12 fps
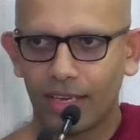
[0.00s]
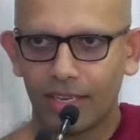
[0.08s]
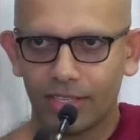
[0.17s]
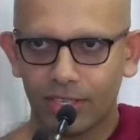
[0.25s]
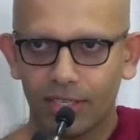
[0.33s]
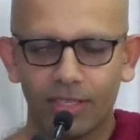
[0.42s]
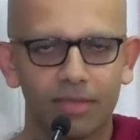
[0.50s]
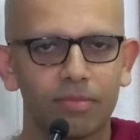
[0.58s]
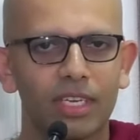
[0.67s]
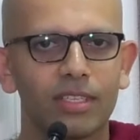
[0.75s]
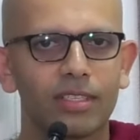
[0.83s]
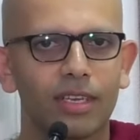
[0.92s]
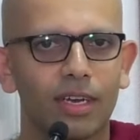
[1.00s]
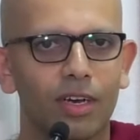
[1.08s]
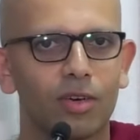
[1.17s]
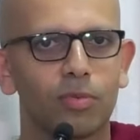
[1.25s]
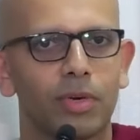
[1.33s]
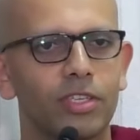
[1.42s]
it just means
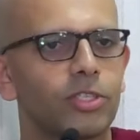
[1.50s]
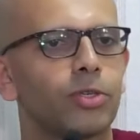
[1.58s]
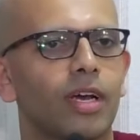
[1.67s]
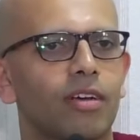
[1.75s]
how much you